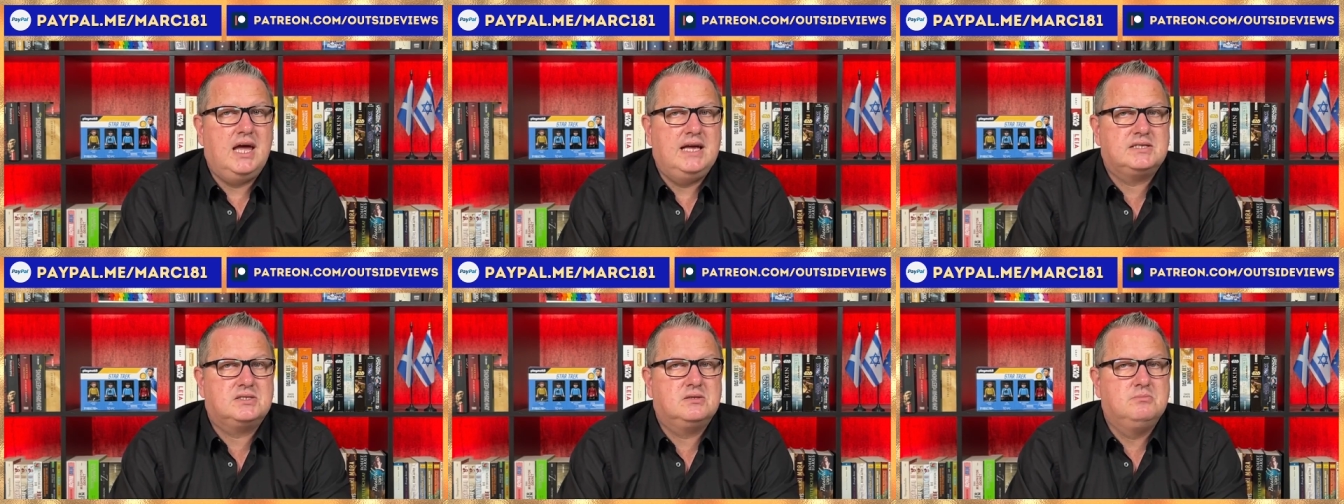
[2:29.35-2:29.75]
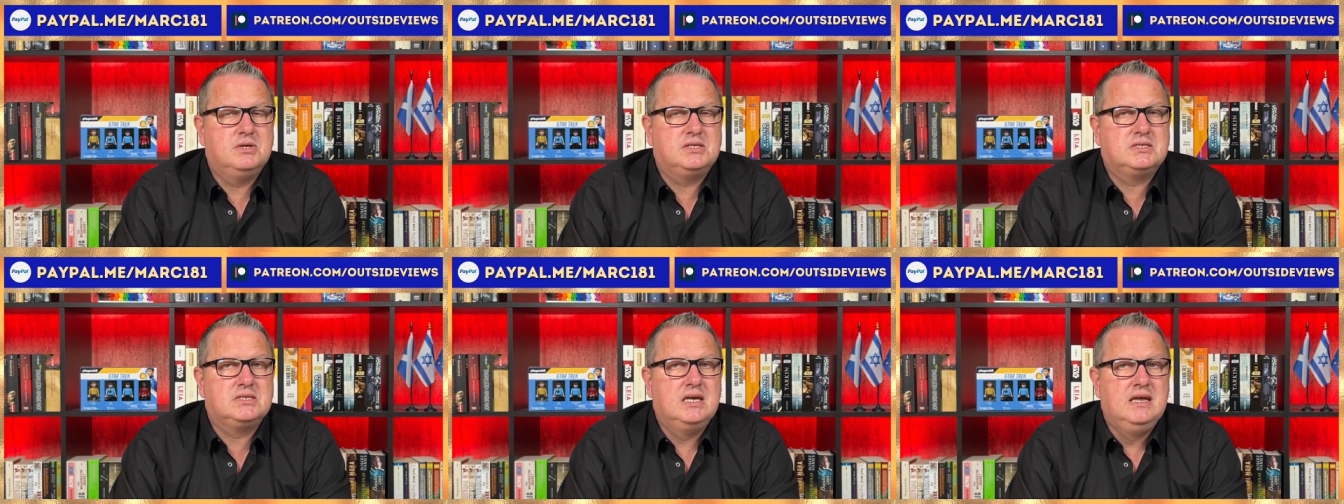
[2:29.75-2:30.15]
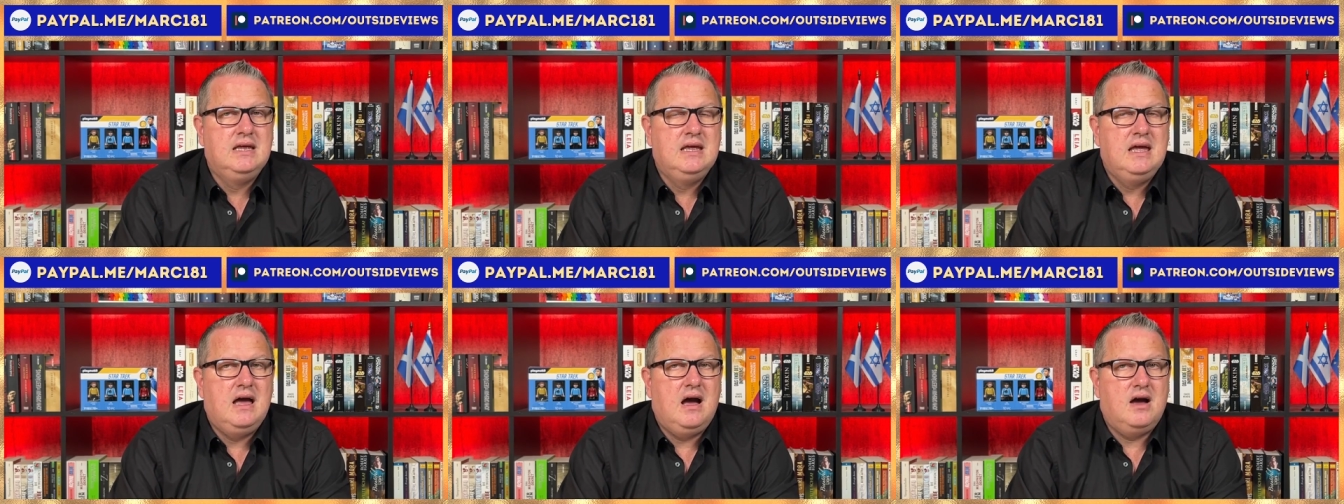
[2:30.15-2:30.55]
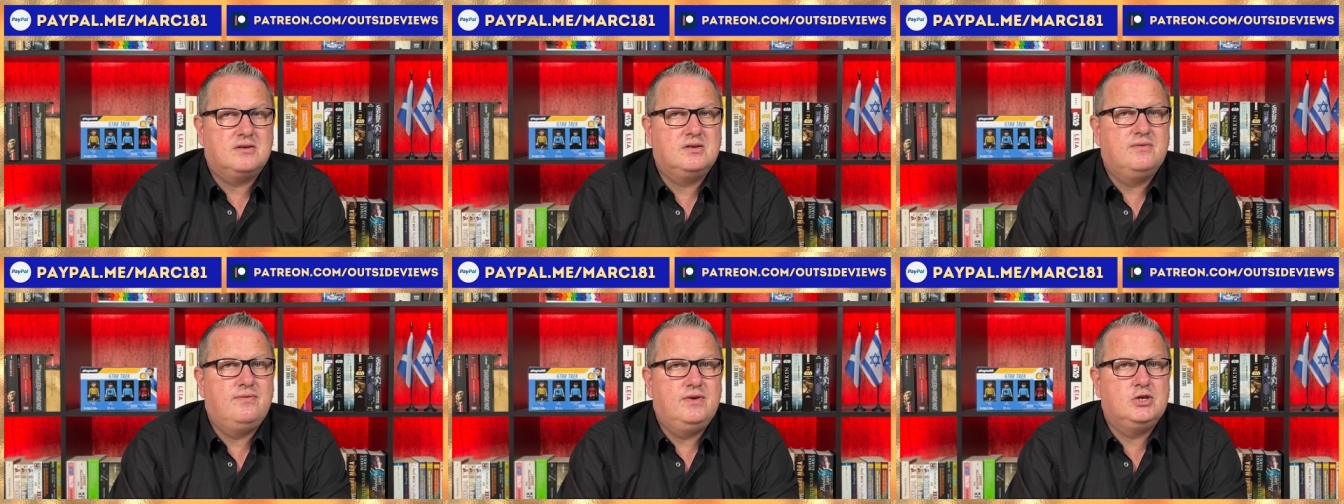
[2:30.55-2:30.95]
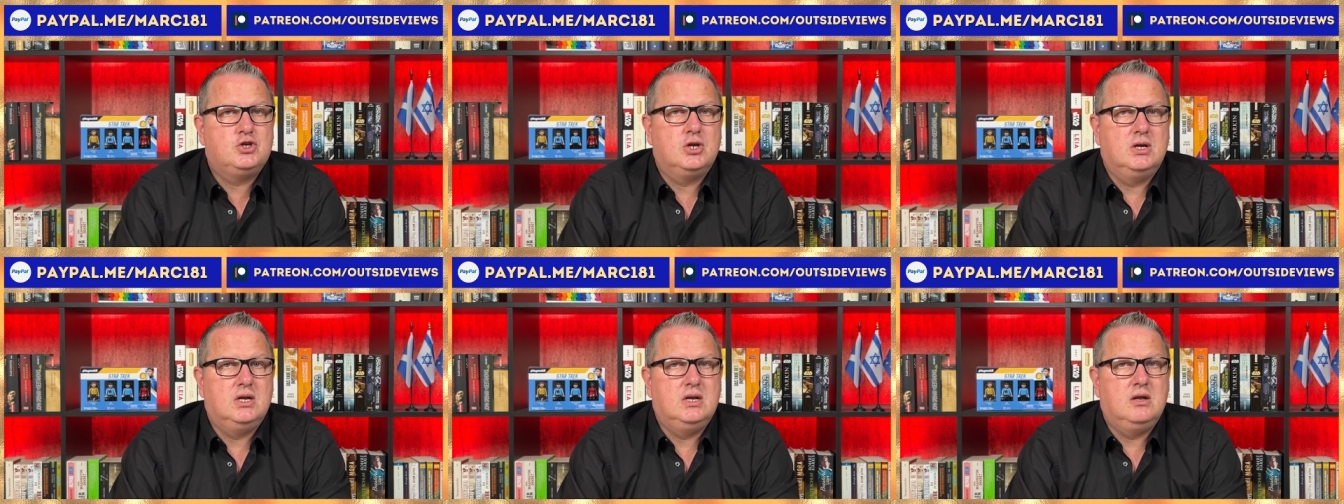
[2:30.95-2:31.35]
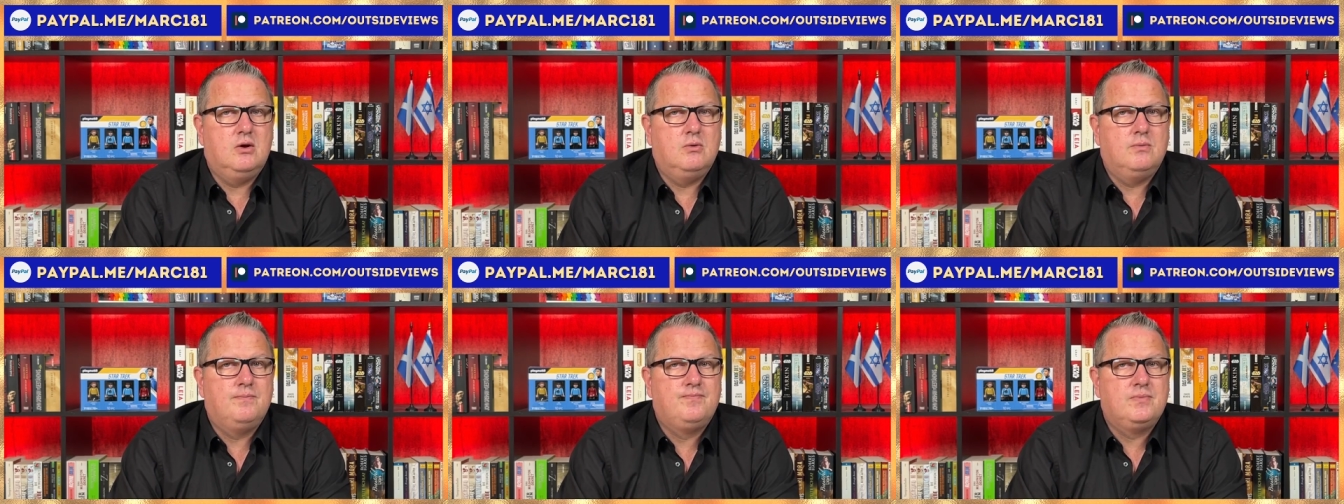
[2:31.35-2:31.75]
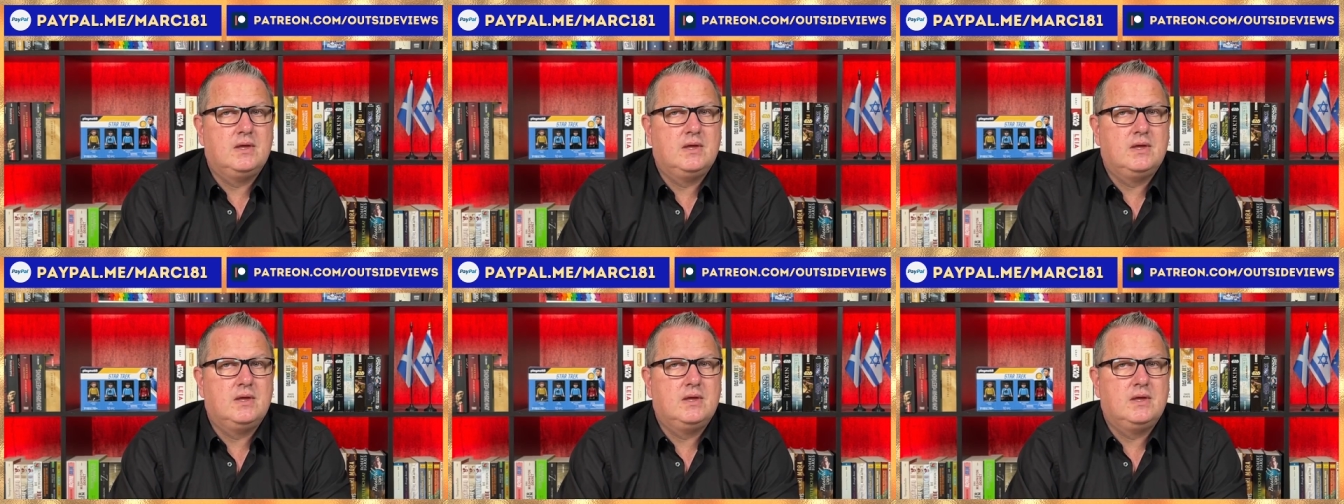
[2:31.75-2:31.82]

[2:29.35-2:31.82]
estimates artificially low.